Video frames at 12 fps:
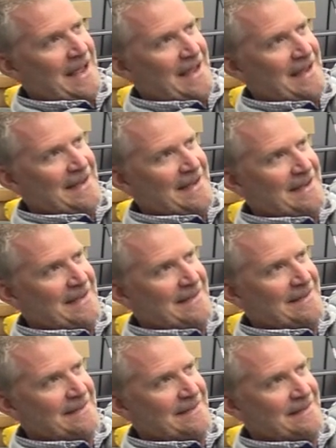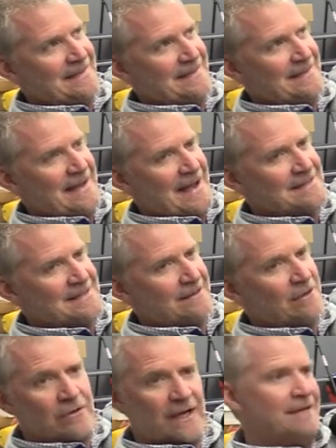And the guy's like,
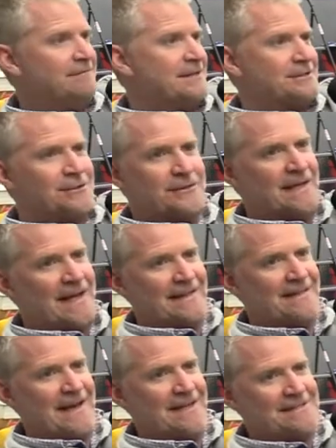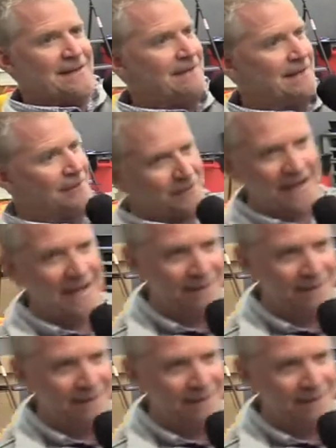okay, that's cool. I like that. So I'm like, okay,